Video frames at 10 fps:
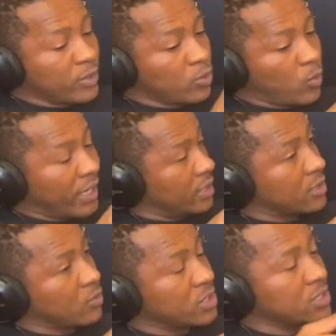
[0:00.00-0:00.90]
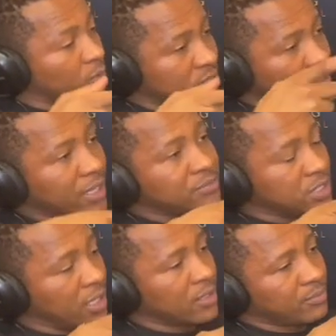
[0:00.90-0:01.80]
you went, was it them
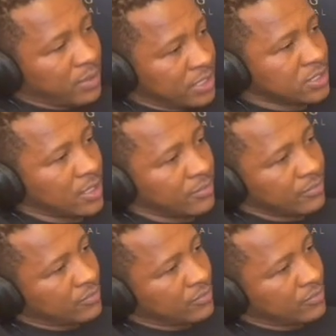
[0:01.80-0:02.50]
saying, please come?